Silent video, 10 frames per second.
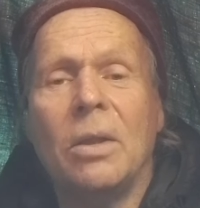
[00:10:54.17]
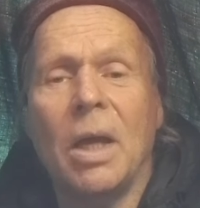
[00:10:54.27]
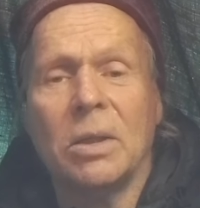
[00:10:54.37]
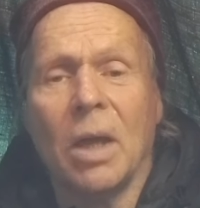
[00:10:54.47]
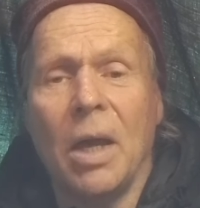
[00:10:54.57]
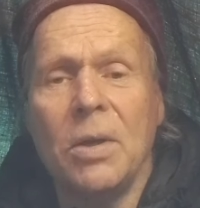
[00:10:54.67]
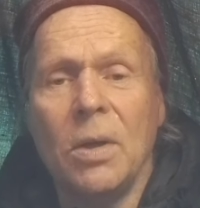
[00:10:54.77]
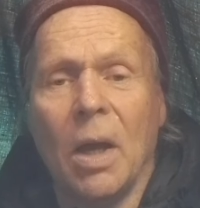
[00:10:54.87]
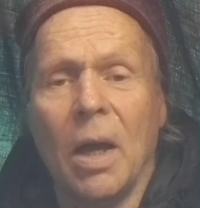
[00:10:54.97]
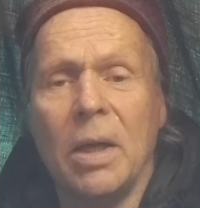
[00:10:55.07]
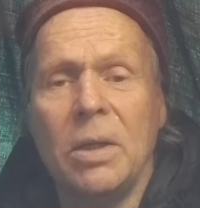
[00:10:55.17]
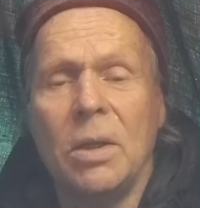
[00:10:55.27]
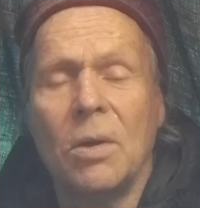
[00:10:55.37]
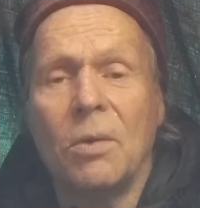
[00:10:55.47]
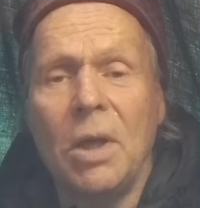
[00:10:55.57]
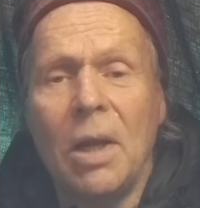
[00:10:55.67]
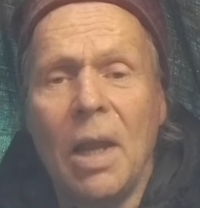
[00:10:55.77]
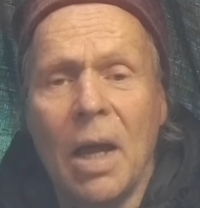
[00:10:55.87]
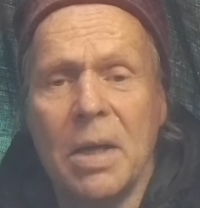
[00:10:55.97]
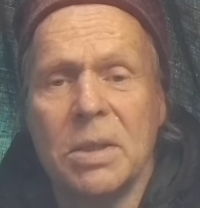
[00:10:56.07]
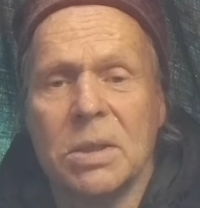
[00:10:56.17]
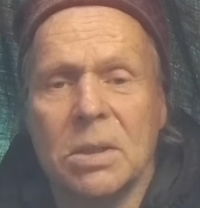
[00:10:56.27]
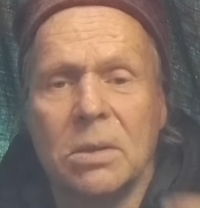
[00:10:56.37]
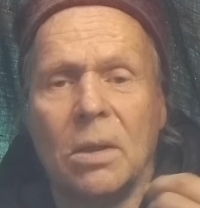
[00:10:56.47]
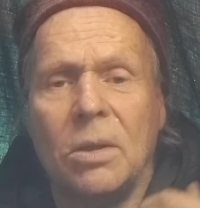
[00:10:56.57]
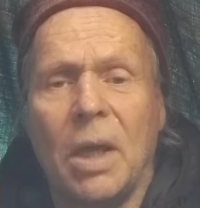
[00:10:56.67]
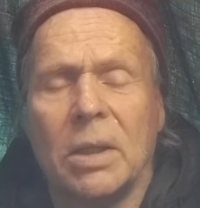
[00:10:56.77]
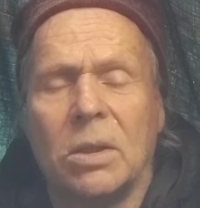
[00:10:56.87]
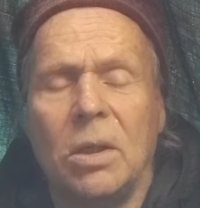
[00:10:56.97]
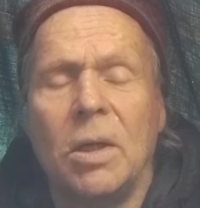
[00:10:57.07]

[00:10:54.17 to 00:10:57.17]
that I realized that